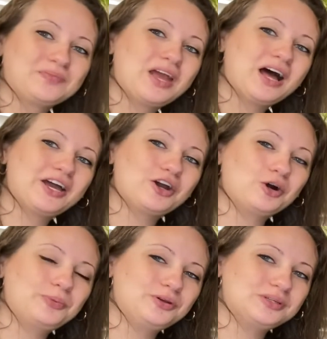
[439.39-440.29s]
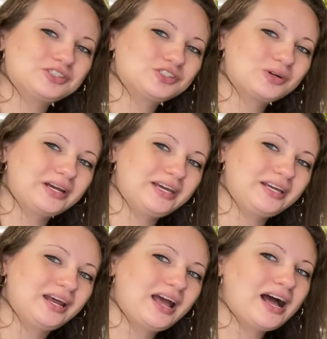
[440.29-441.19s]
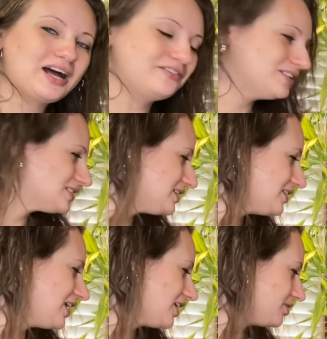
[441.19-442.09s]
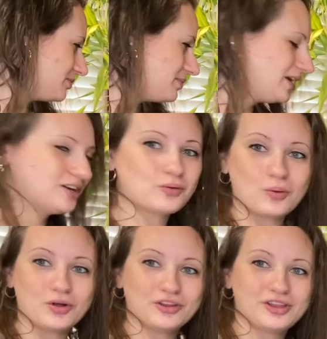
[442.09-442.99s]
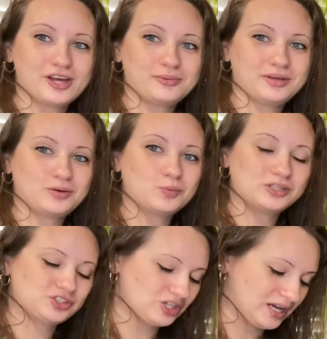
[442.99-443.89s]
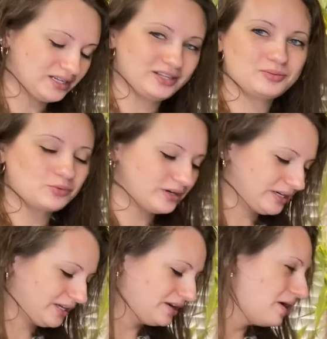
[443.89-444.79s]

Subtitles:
I hope you enjoy. Obviously, you're not gonna be making all of them in one shot in the morning,